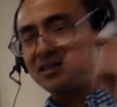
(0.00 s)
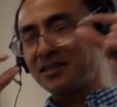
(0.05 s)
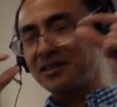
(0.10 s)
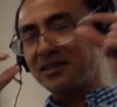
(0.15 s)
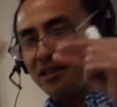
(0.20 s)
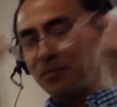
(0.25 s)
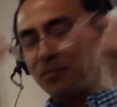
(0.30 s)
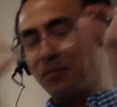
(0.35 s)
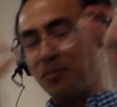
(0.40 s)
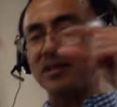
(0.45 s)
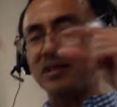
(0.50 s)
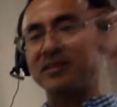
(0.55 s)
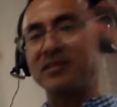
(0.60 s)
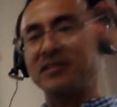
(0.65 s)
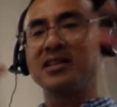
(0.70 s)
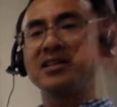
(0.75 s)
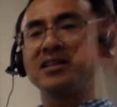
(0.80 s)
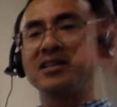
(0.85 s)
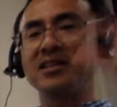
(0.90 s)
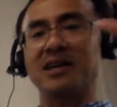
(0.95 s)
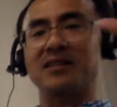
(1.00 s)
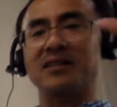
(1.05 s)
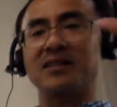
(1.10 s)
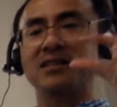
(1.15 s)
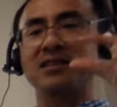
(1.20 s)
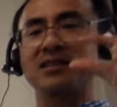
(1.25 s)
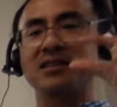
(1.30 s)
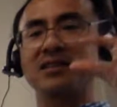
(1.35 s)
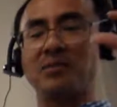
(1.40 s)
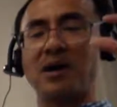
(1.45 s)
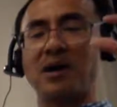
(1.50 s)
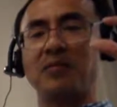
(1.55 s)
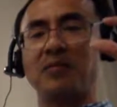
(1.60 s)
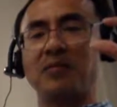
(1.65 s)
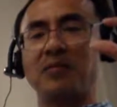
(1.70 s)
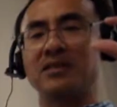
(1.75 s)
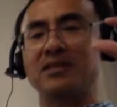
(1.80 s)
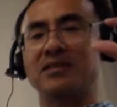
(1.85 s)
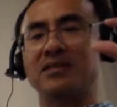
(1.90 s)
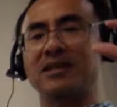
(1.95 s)
keep on readjusting the
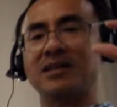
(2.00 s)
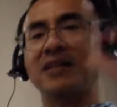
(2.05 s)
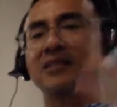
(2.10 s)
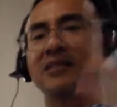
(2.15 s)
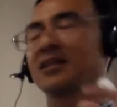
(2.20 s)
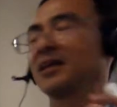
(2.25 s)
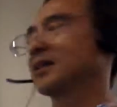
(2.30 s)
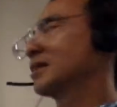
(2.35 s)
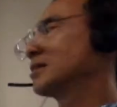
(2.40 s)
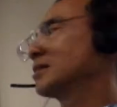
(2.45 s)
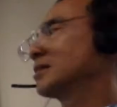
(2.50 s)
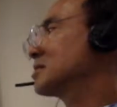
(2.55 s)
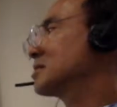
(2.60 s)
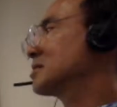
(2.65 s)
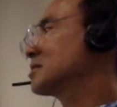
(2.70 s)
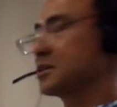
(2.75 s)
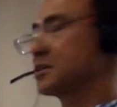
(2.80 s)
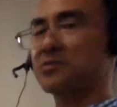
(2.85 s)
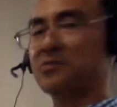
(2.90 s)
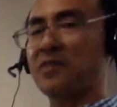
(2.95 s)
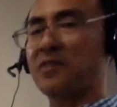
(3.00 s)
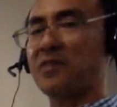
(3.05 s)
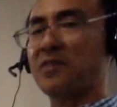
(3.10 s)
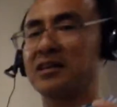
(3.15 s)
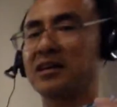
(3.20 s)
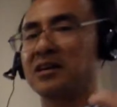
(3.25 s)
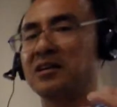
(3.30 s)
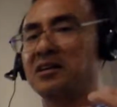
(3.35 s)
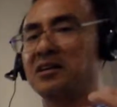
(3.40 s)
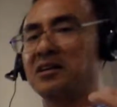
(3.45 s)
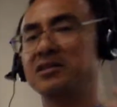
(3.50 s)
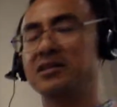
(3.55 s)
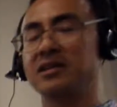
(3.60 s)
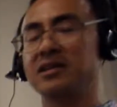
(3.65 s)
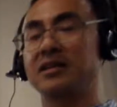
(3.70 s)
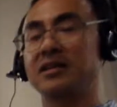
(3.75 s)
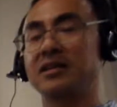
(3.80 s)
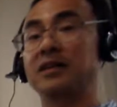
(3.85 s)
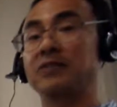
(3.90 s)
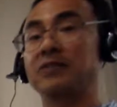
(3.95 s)
parameters until satisfy the
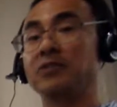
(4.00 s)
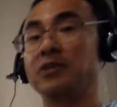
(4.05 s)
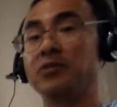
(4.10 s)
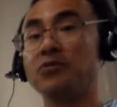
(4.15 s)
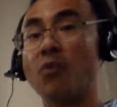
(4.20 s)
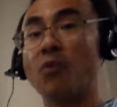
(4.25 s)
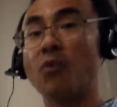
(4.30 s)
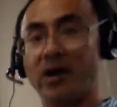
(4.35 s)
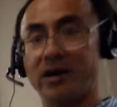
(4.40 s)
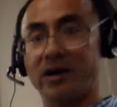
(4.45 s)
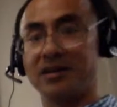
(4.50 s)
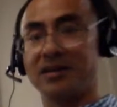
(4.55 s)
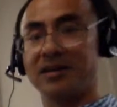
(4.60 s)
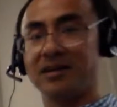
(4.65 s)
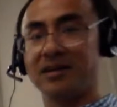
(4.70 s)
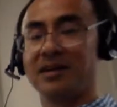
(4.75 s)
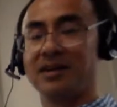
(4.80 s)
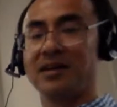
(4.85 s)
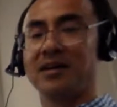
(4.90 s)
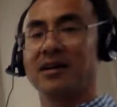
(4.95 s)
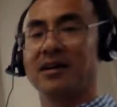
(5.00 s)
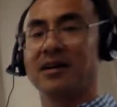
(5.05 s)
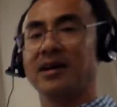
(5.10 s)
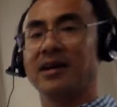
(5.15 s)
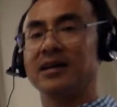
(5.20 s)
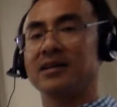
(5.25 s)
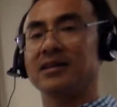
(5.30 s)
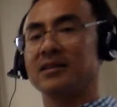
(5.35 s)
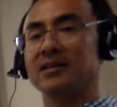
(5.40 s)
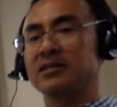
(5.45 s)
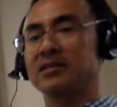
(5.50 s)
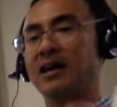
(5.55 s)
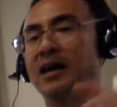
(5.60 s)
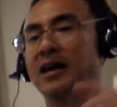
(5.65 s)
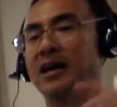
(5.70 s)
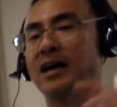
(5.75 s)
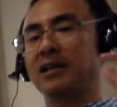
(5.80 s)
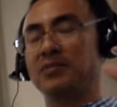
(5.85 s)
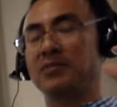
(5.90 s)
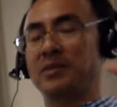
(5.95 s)
condition that we want, right?
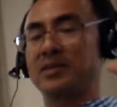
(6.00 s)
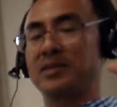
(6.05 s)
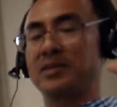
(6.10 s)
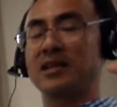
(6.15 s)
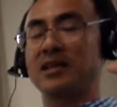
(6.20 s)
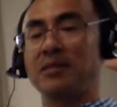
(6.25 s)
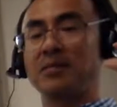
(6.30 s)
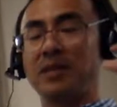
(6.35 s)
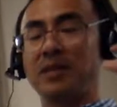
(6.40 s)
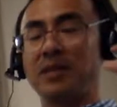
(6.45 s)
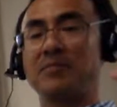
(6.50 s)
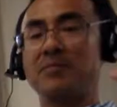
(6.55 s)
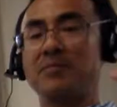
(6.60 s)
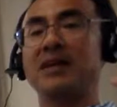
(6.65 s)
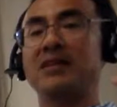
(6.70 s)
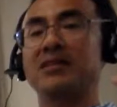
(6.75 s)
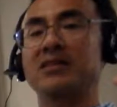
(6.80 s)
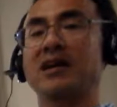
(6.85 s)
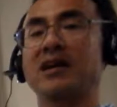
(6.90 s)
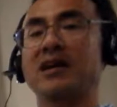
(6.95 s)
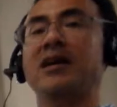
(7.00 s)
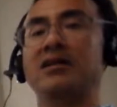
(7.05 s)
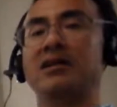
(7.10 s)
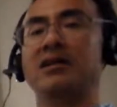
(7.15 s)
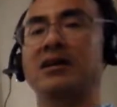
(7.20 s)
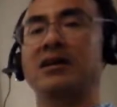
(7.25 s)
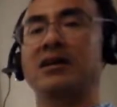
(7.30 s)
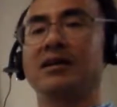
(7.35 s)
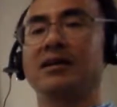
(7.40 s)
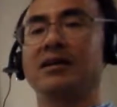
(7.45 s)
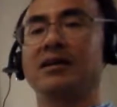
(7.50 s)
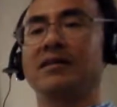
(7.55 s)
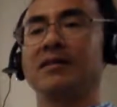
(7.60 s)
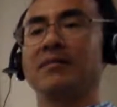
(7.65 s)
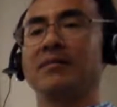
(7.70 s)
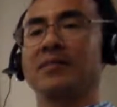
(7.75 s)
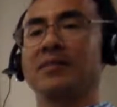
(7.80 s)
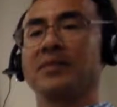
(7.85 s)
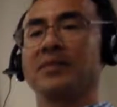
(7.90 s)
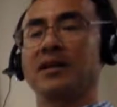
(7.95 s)
Until basically minimize the error,
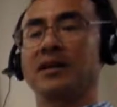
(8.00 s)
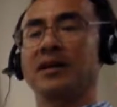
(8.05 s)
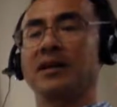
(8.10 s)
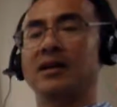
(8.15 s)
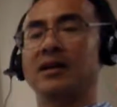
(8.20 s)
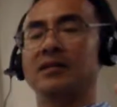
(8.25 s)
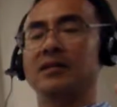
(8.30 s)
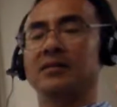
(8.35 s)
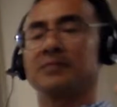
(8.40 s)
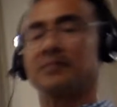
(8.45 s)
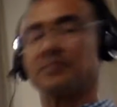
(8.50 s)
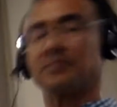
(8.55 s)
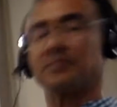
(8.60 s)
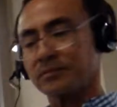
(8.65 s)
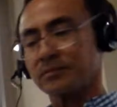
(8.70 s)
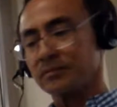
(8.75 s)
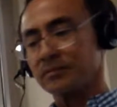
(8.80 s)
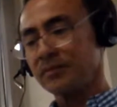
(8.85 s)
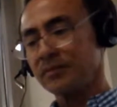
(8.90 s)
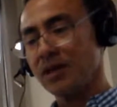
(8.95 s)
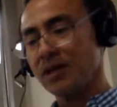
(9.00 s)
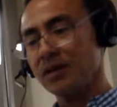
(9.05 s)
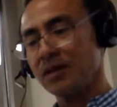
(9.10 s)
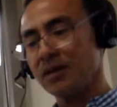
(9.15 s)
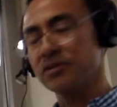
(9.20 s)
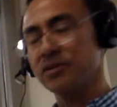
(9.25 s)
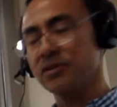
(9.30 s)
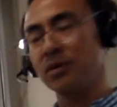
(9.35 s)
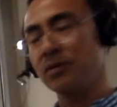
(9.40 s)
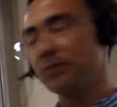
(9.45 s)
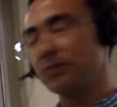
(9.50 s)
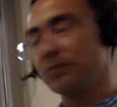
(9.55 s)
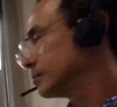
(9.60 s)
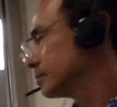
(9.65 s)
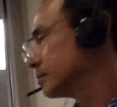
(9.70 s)
all right? So,